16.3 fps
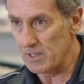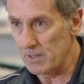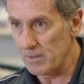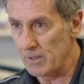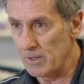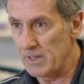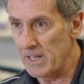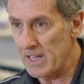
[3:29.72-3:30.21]

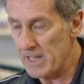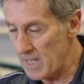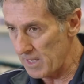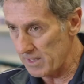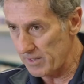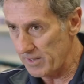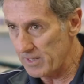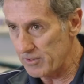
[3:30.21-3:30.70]
they're
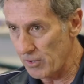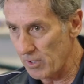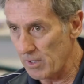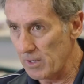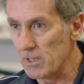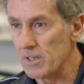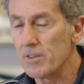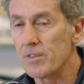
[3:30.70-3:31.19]
young, they're
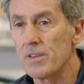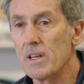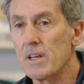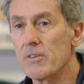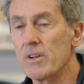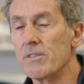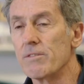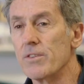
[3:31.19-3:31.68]
toddlers,
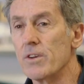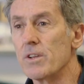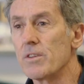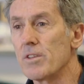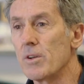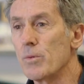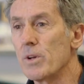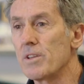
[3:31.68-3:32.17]
they're
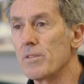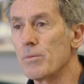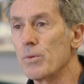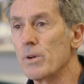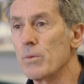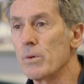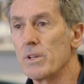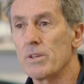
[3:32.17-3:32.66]
infants, and
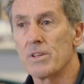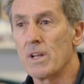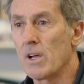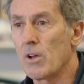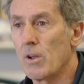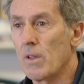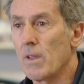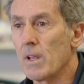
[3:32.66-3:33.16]
we
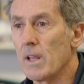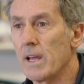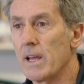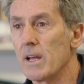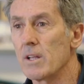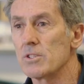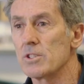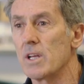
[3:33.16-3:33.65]
snuggle on the
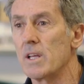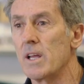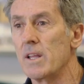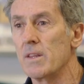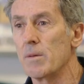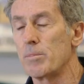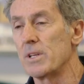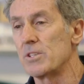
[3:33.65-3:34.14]
lounge
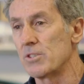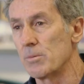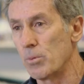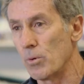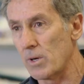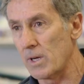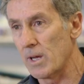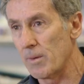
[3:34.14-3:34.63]
and the picture
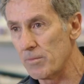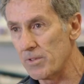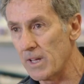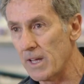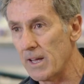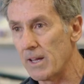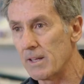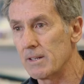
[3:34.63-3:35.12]
book comes
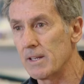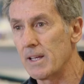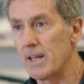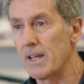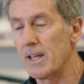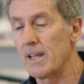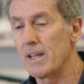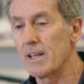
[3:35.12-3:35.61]
out,
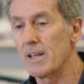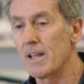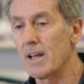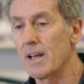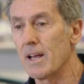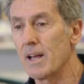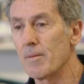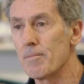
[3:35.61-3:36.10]
and
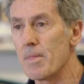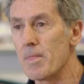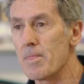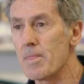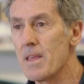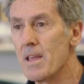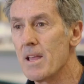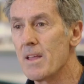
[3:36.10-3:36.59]

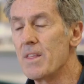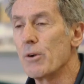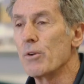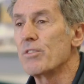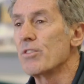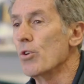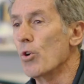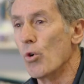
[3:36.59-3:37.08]

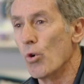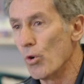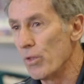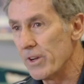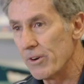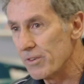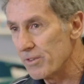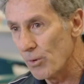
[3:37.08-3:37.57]
there is an awe,
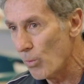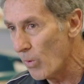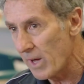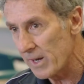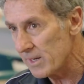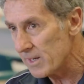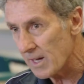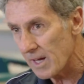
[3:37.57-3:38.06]
there is a
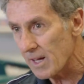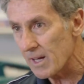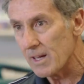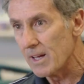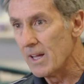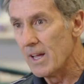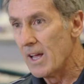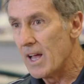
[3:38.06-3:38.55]
wonder
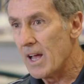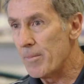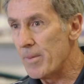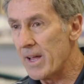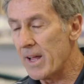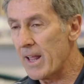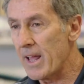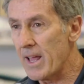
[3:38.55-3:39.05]

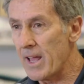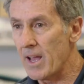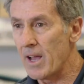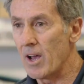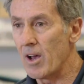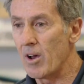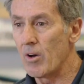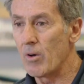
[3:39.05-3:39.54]
about
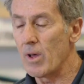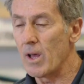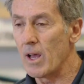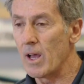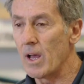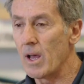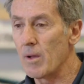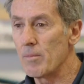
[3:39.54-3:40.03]

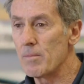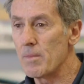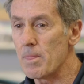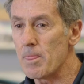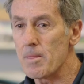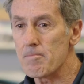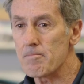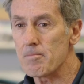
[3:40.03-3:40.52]
how
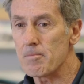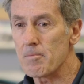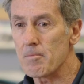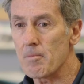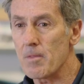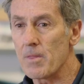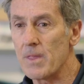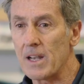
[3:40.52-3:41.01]

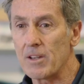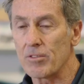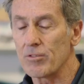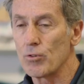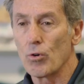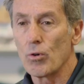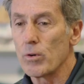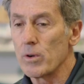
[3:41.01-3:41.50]
that
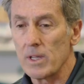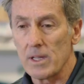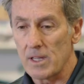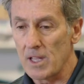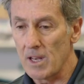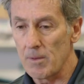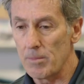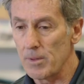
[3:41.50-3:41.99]
story
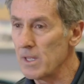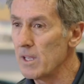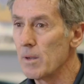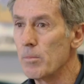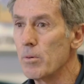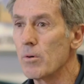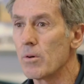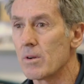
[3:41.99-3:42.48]
can be
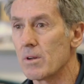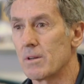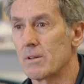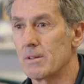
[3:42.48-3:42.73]
in a book,